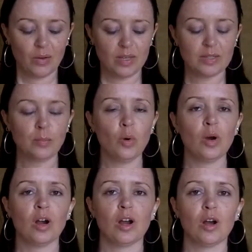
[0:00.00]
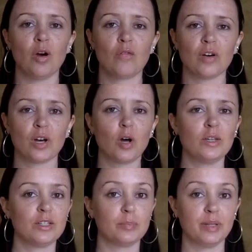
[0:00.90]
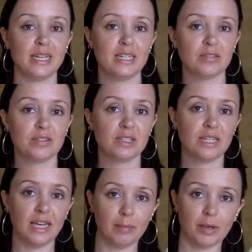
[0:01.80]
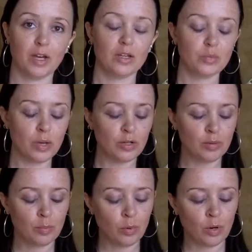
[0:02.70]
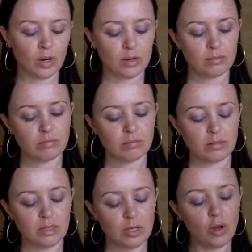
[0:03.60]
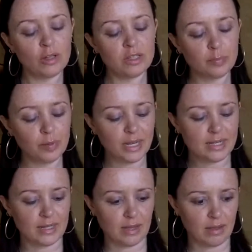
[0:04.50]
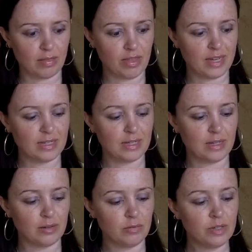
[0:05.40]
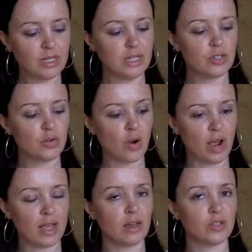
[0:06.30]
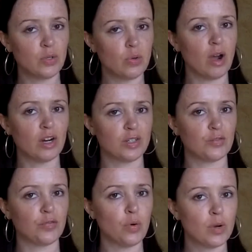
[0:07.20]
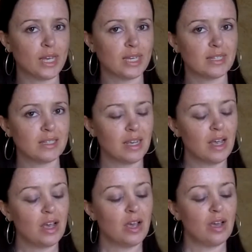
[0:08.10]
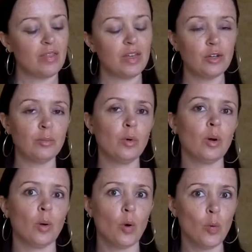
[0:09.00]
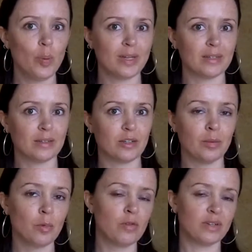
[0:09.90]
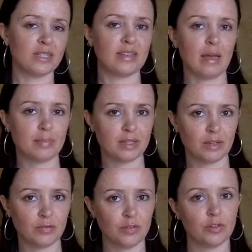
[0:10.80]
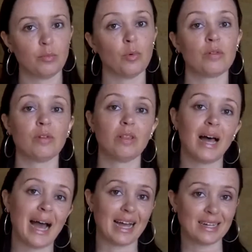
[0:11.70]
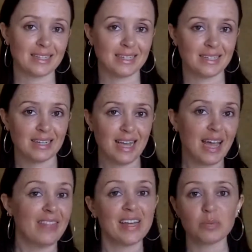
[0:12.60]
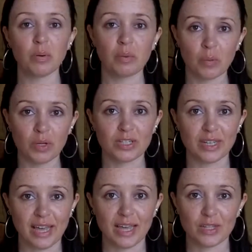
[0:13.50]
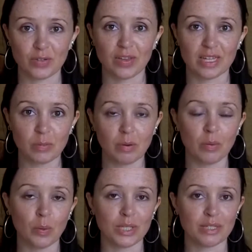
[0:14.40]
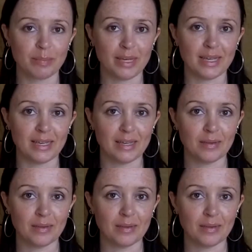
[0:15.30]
It's more of a contemplative state, because when you're more contemplating than really trying too hard to focus, then you're more open, you're more receptive, you're more relaxed. And that's where we want to get to, that's where we want to be.